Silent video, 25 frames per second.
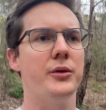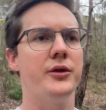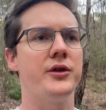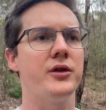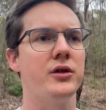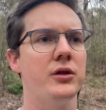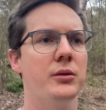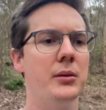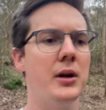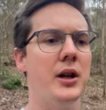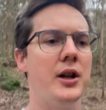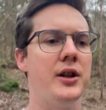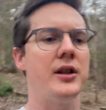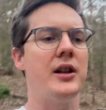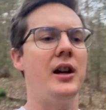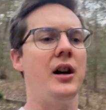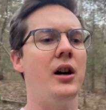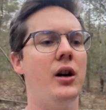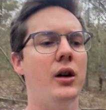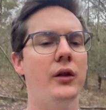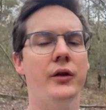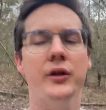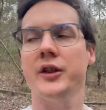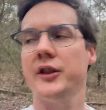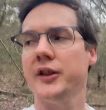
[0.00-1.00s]
too much. Now
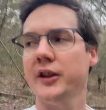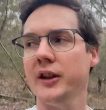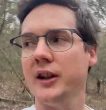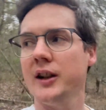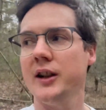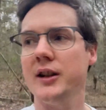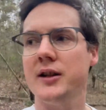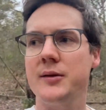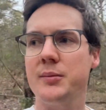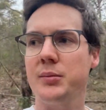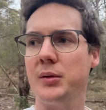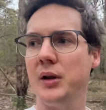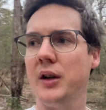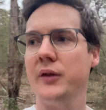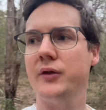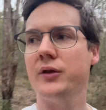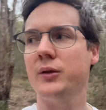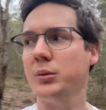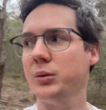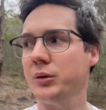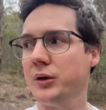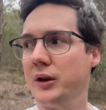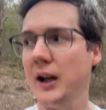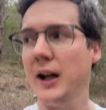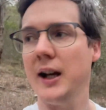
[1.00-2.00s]
obviously it's
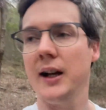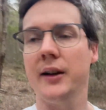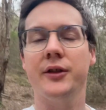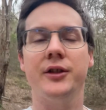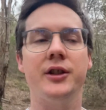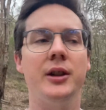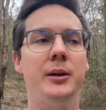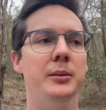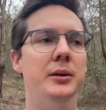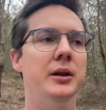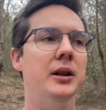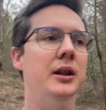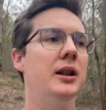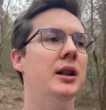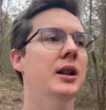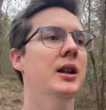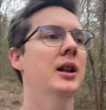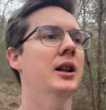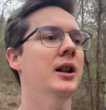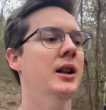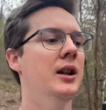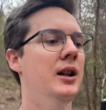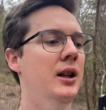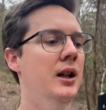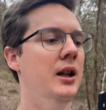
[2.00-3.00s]
preferable to have something,
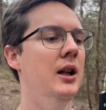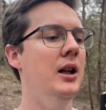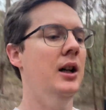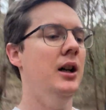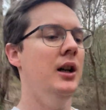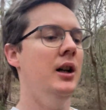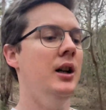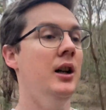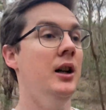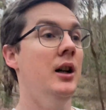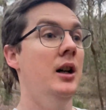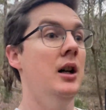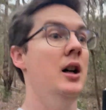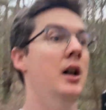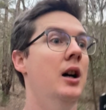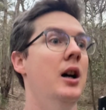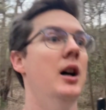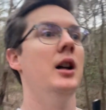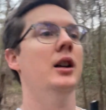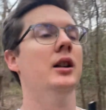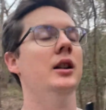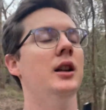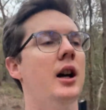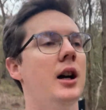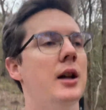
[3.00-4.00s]

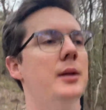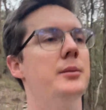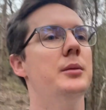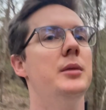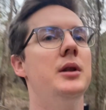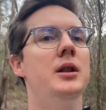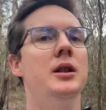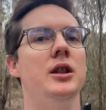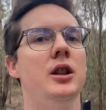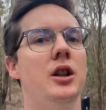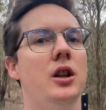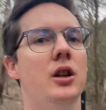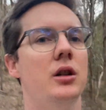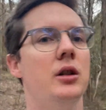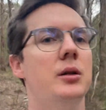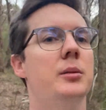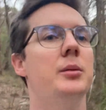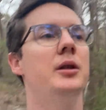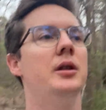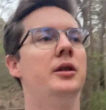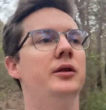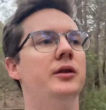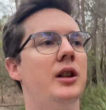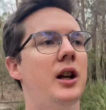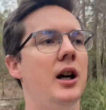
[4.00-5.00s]
a bit
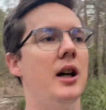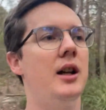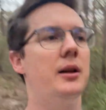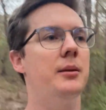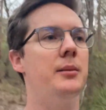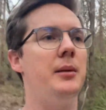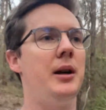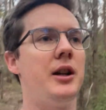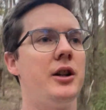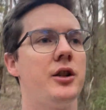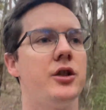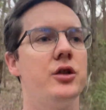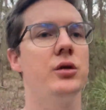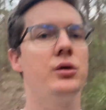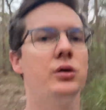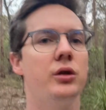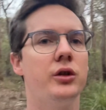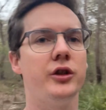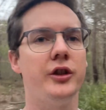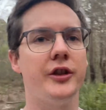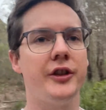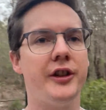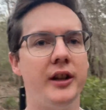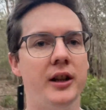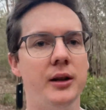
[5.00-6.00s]
of light amount of sugars
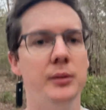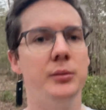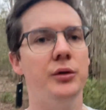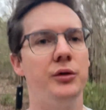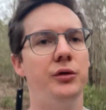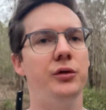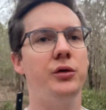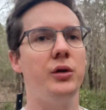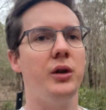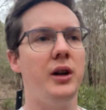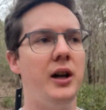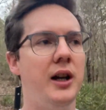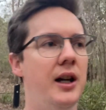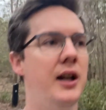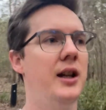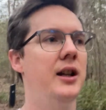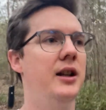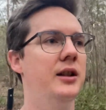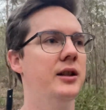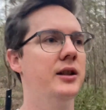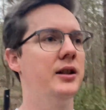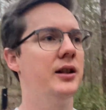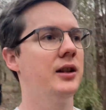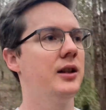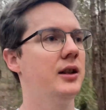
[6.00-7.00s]
or something
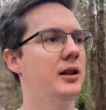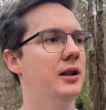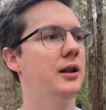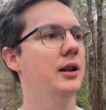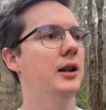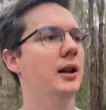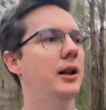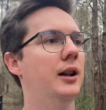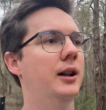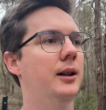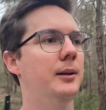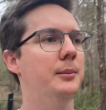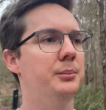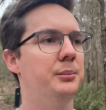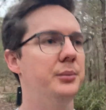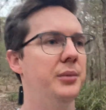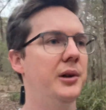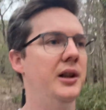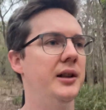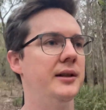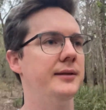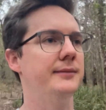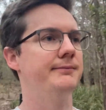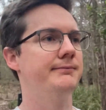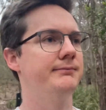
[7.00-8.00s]
beforehand,
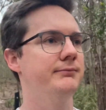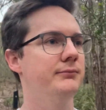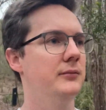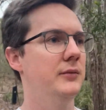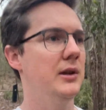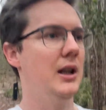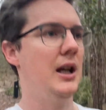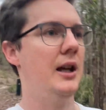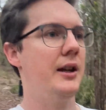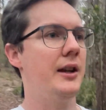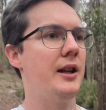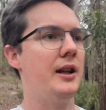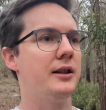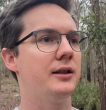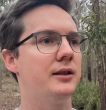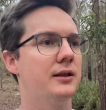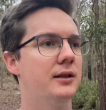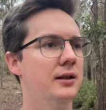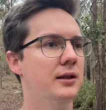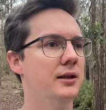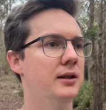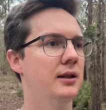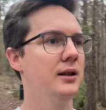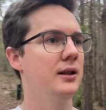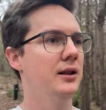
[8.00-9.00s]
but yeah, that
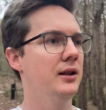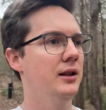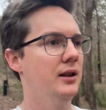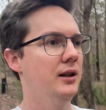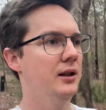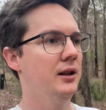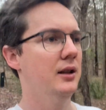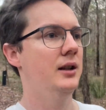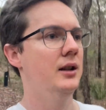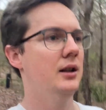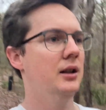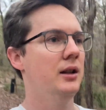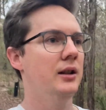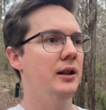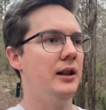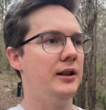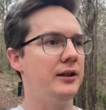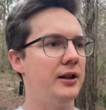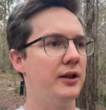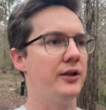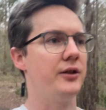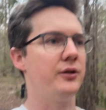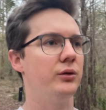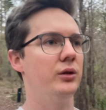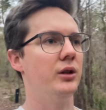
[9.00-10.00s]

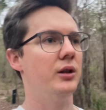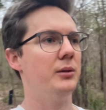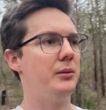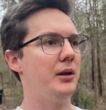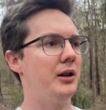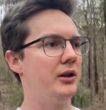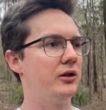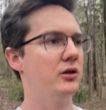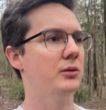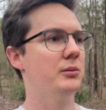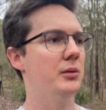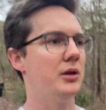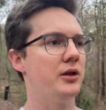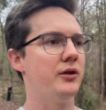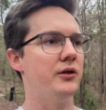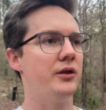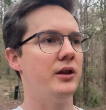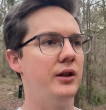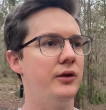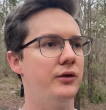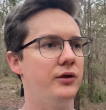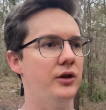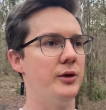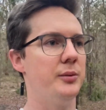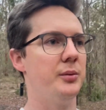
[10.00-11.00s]
doesn't really make too much of a
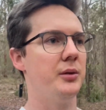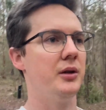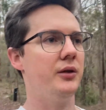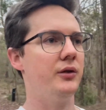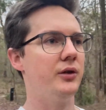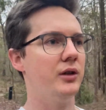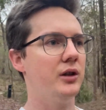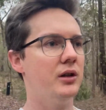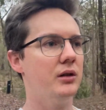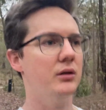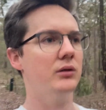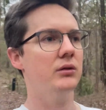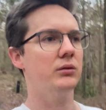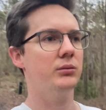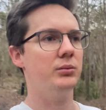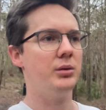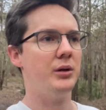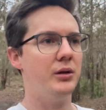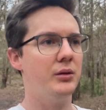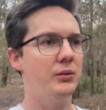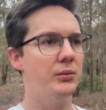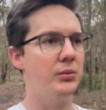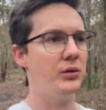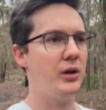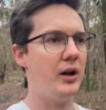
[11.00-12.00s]
difference. But if you're going to be
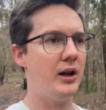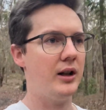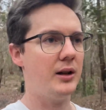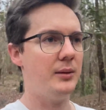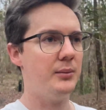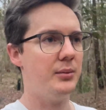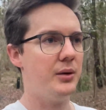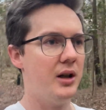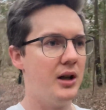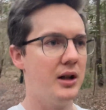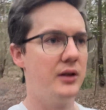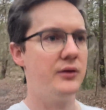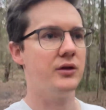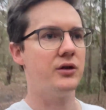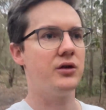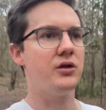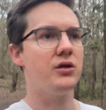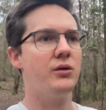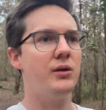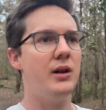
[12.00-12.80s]
riding a bike for 2